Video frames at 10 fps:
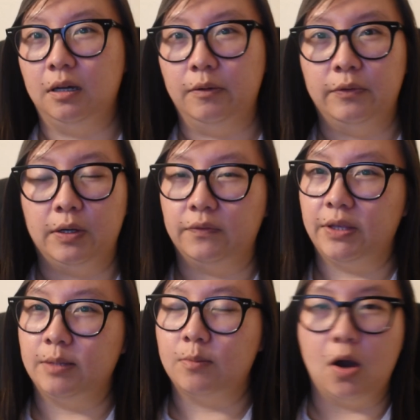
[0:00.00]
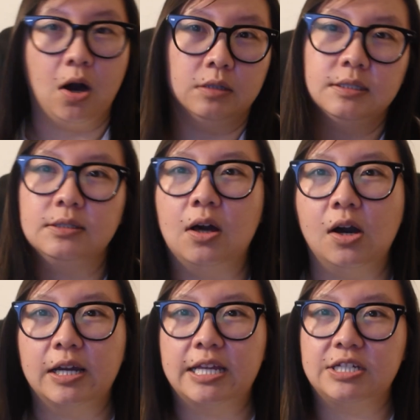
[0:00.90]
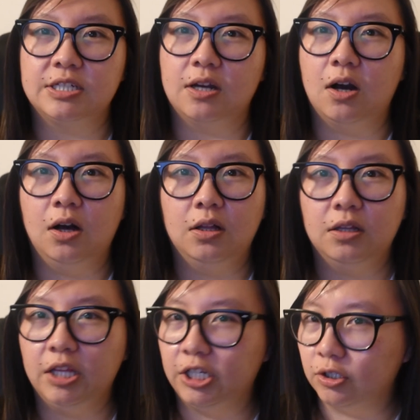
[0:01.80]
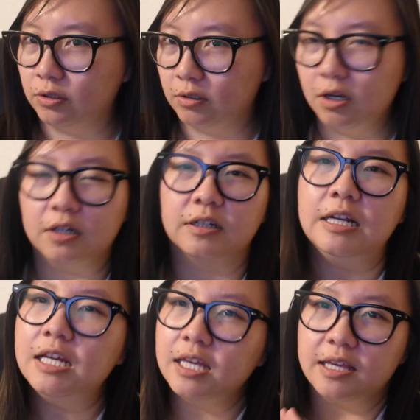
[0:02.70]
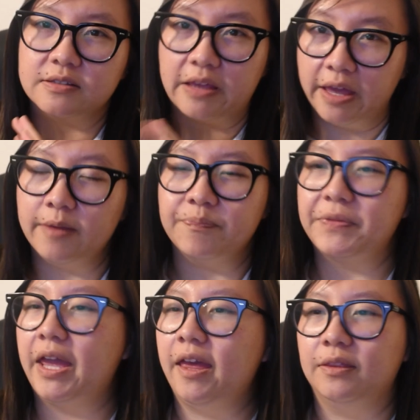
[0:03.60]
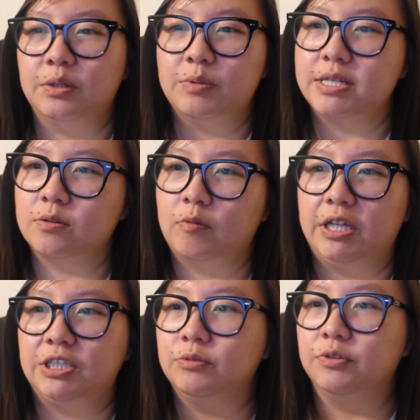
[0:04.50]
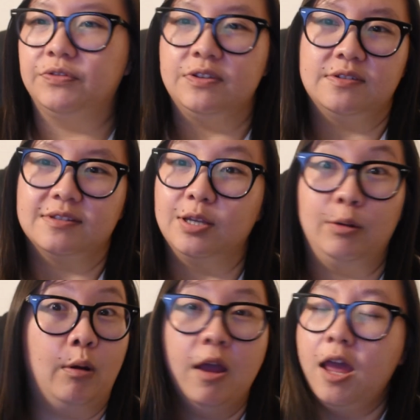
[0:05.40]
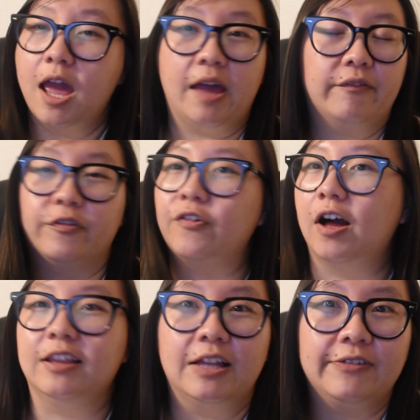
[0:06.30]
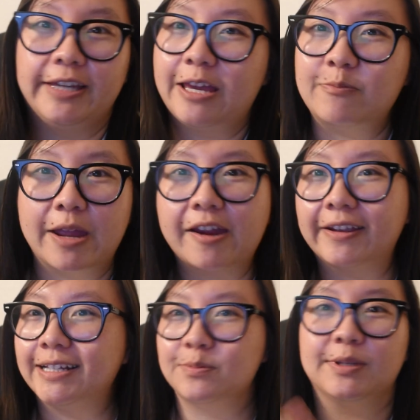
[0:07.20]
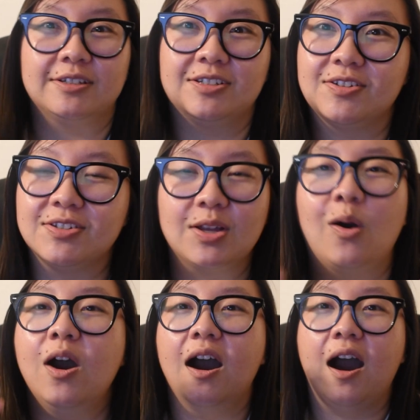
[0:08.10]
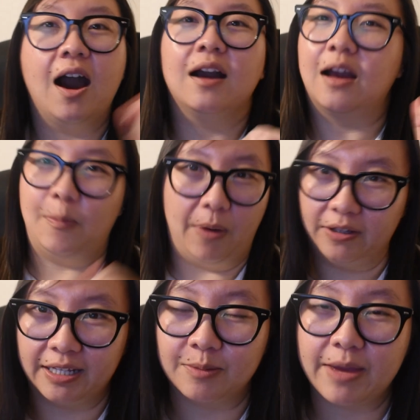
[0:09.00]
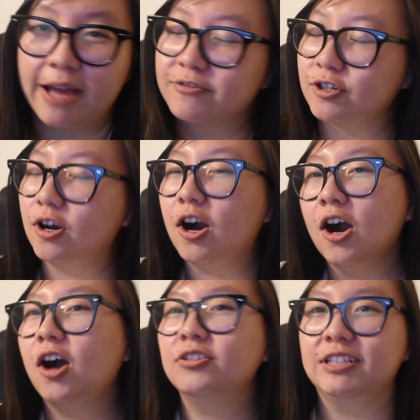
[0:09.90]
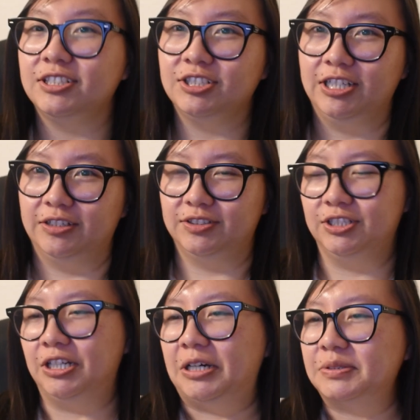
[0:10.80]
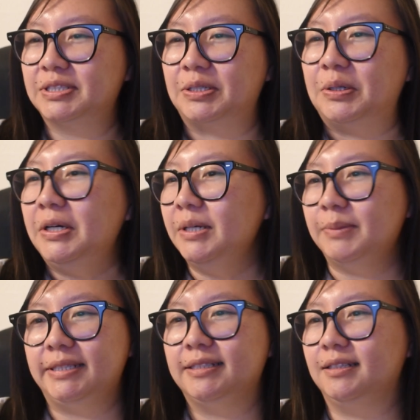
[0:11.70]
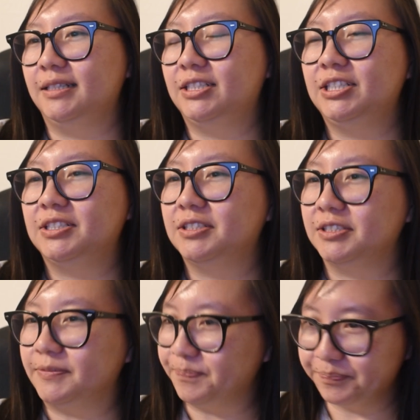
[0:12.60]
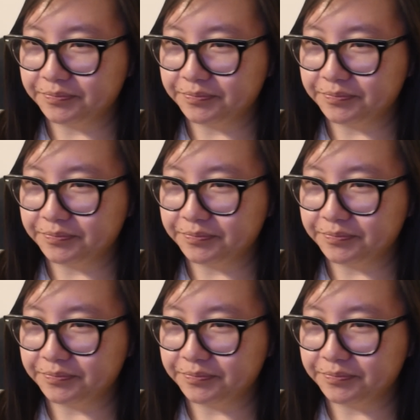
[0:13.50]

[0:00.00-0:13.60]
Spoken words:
of him all along, and she, all in her heart is him. And the reason why she refuses to ever fall in love again, marry, is because she's still hung up on him after all these years, you know. So basically she's just,